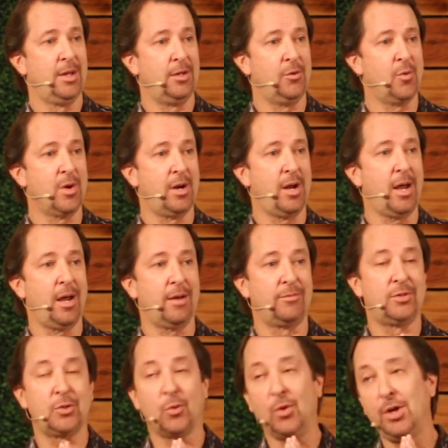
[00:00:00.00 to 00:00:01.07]
You want to
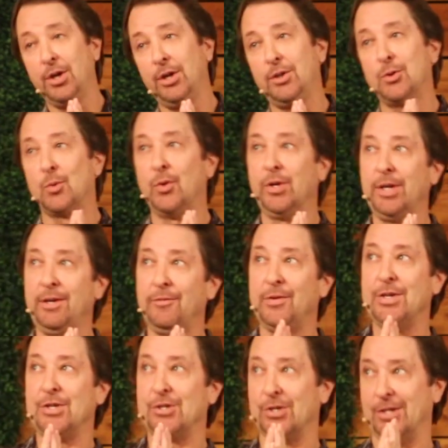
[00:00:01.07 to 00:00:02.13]
have 2020
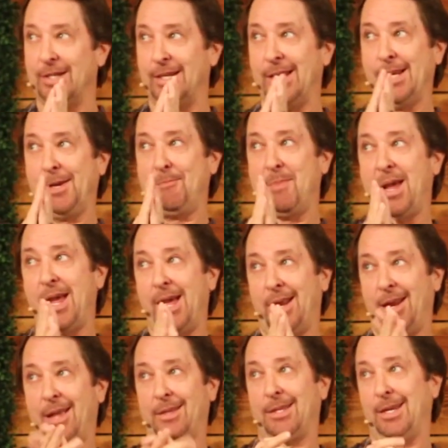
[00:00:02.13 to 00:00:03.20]
vision, amen,
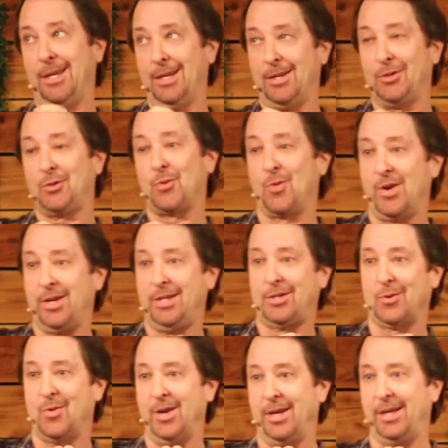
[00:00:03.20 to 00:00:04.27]
at the end of
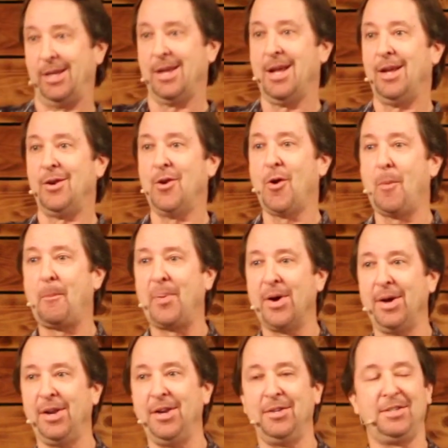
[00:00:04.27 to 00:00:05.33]
2020. No
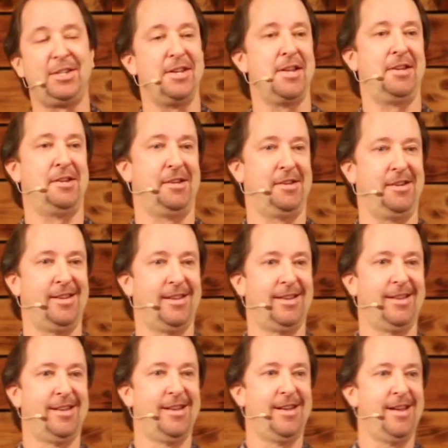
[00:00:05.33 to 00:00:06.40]
pun intended.
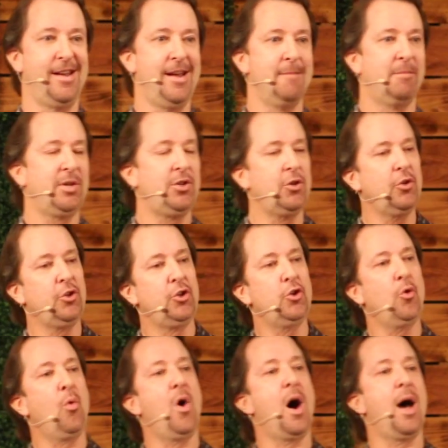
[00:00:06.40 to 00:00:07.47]
But you
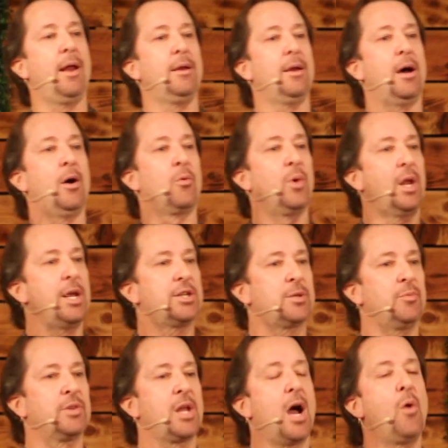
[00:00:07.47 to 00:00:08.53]
want a
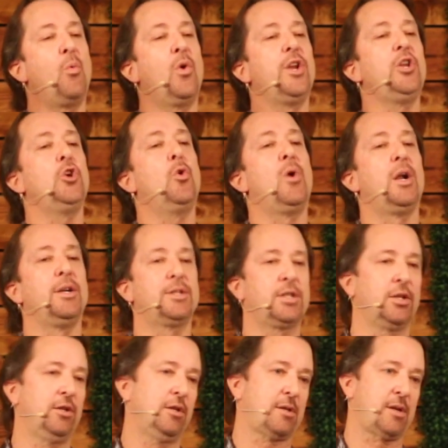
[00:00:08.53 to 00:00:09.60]
relationship with God. What do you want it to
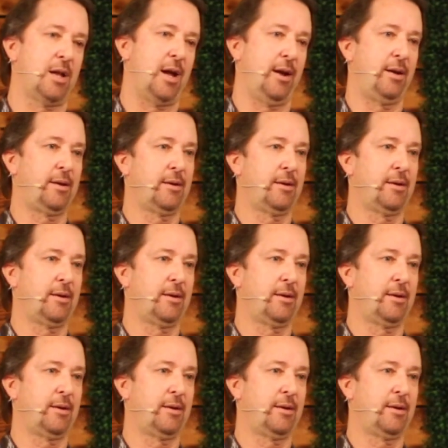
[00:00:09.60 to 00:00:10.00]
look like?